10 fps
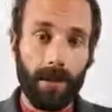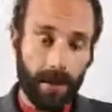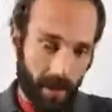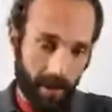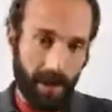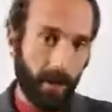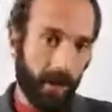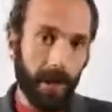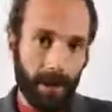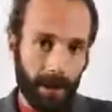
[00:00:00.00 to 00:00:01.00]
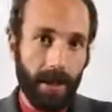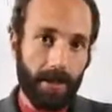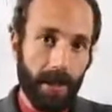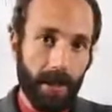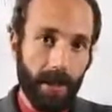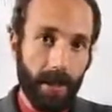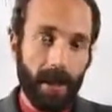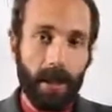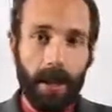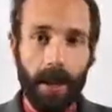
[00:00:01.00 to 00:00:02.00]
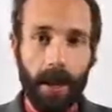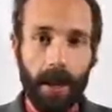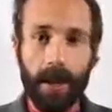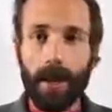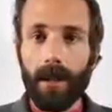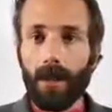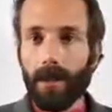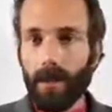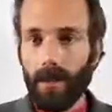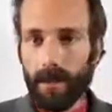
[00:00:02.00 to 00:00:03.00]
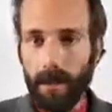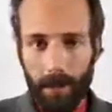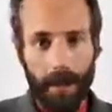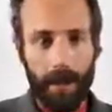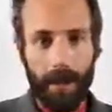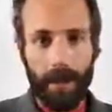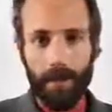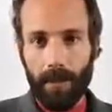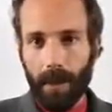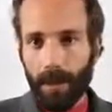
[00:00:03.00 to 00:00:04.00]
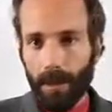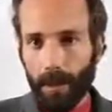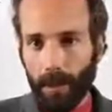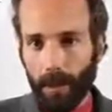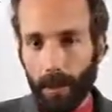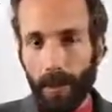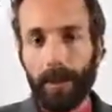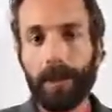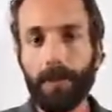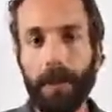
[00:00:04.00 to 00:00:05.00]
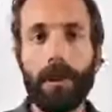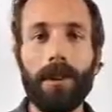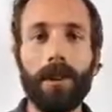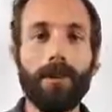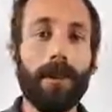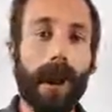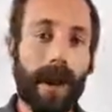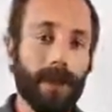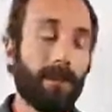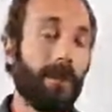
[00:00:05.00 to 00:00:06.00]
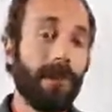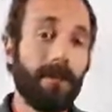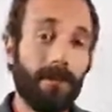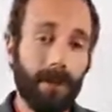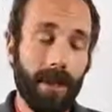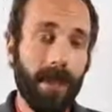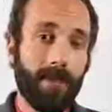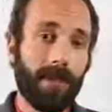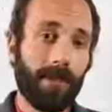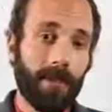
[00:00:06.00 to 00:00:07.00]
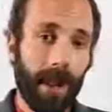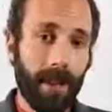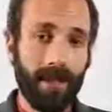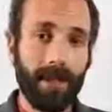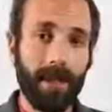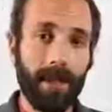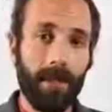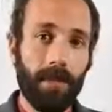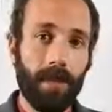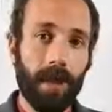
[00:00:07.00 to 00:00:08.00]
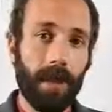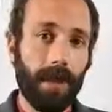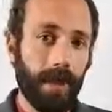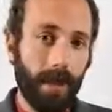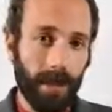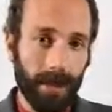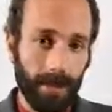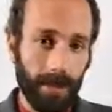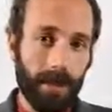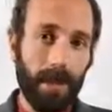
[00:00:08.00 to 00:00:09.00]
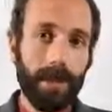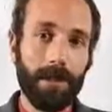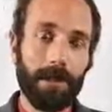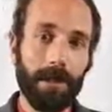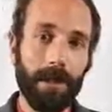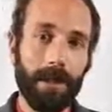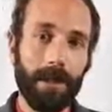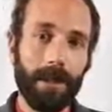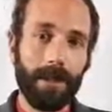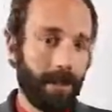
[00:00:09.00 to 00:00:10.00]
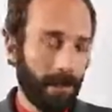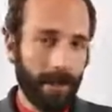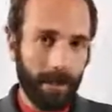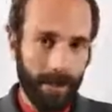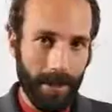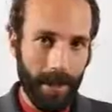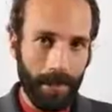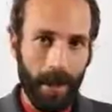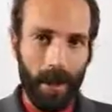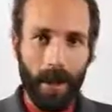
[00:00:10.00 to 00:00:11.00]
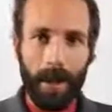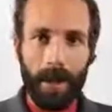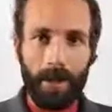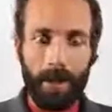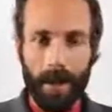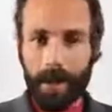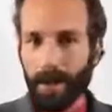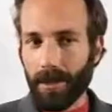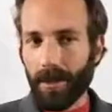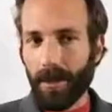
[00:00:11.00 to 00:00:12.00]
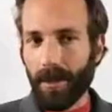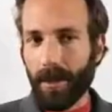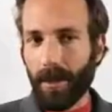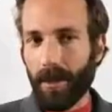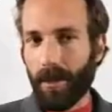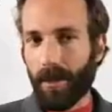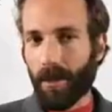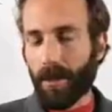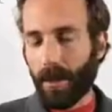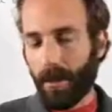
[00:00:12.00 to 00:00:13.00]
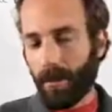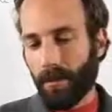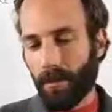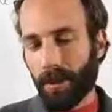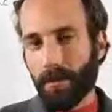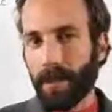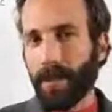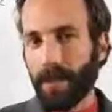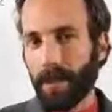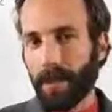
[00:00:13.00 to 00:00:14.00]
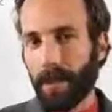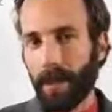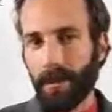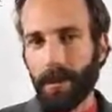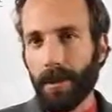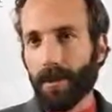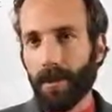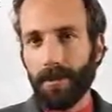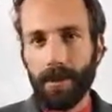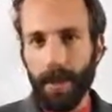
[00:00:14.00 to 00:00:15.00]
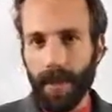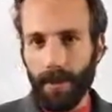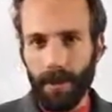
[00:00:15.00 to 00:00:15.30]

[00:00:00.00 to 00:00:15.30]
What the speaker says: with the same amount of stuff in it, typically the boiling water will actually freeze faster than the room temperature water. You can look this up, because for some reason, I don't think we really have